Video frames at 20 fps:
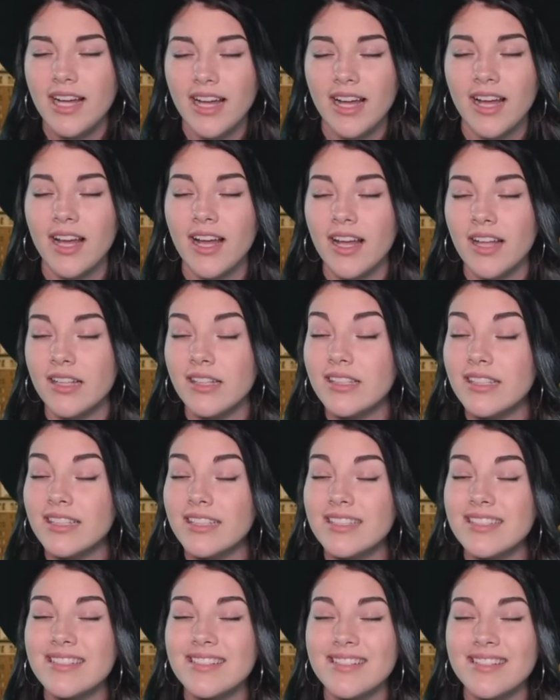hell
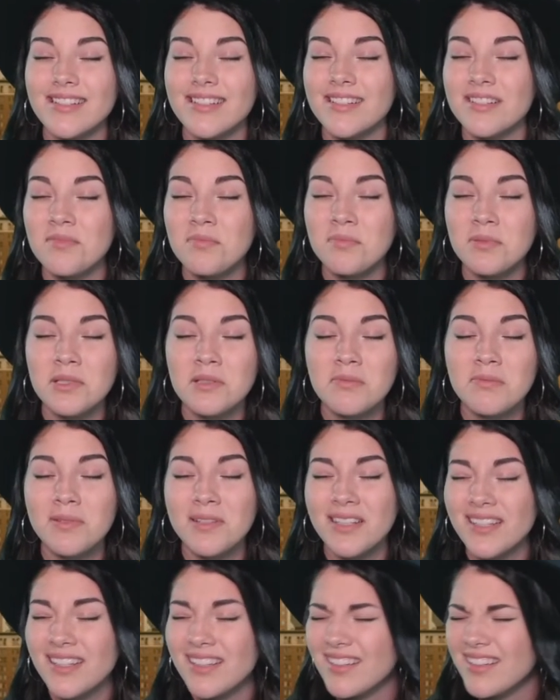is up
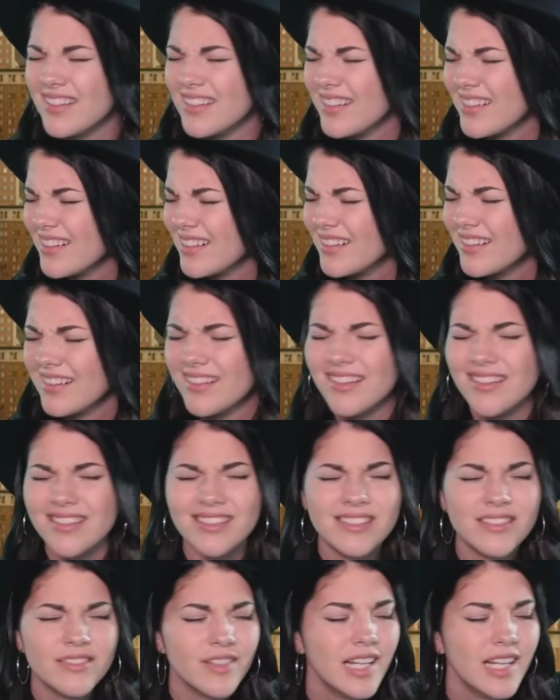above.